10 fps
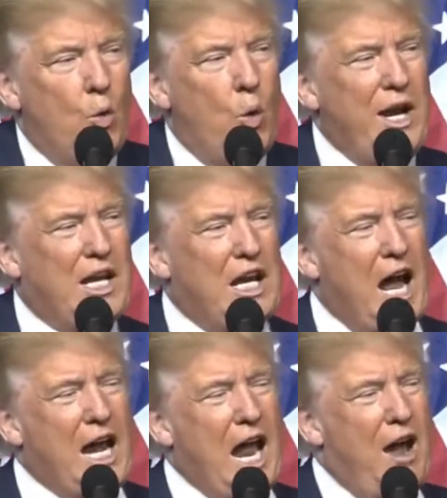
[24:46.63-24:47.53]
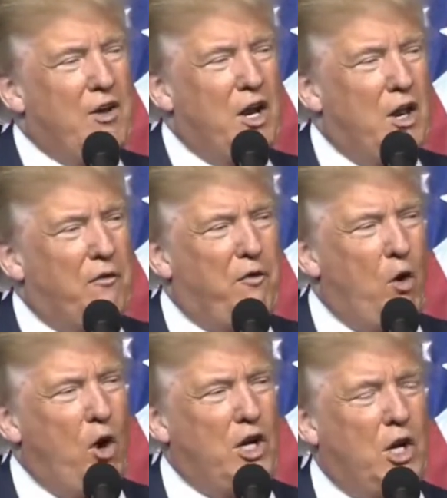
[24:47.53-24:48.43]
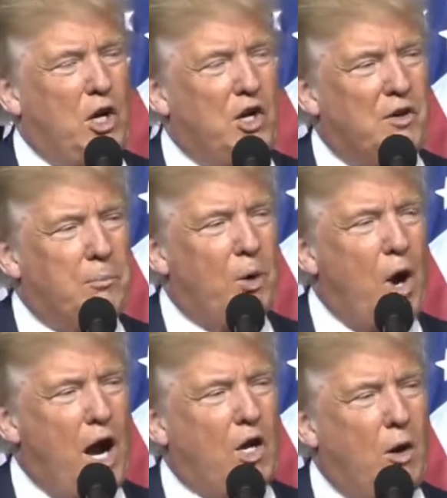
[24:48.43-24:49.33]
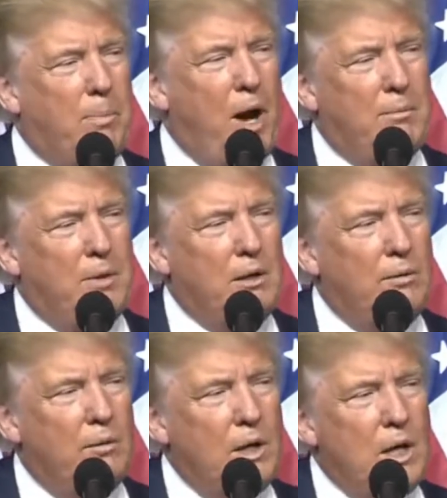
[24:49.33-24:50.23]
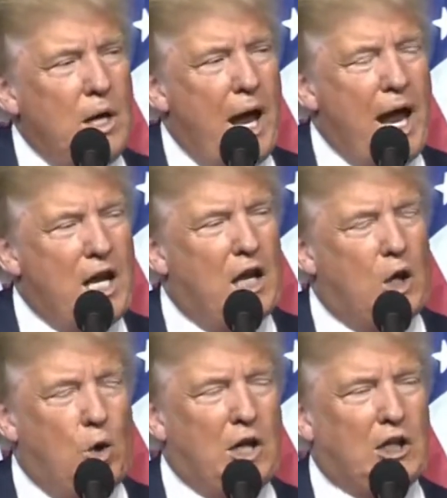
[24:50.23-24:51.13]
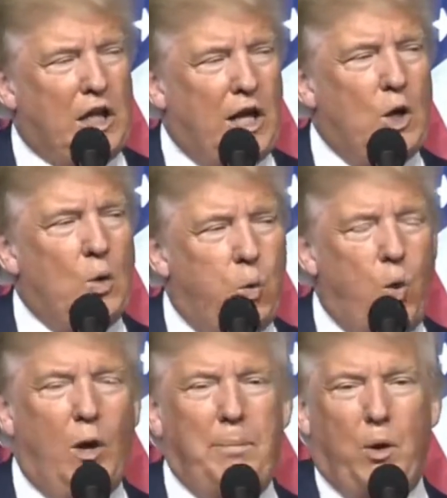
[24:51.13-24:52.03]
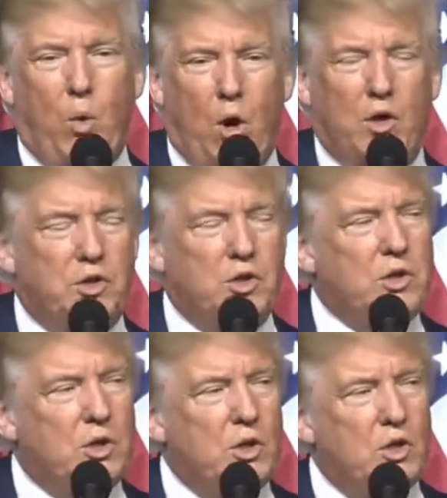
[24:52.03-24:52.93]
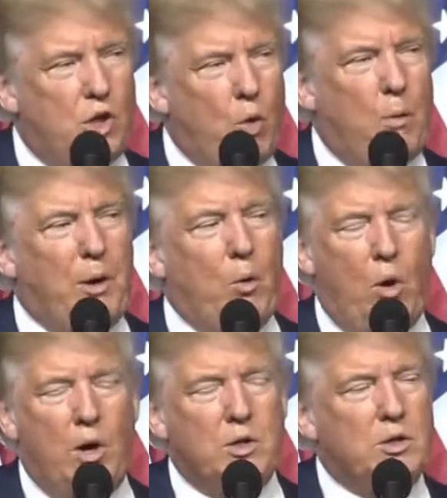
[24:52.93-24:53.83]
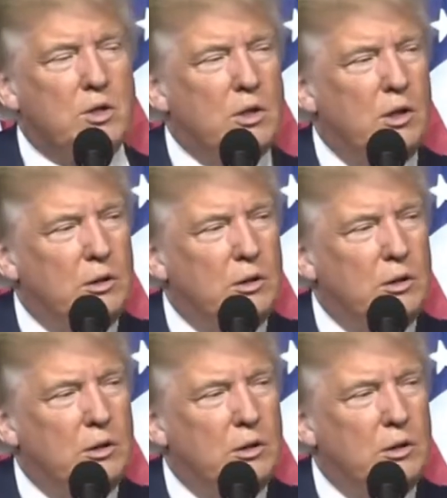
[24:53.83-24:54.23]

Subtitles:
We cannot have another 4 years of Barack Obama, and Hillary Clinton will be worse. She will be worse.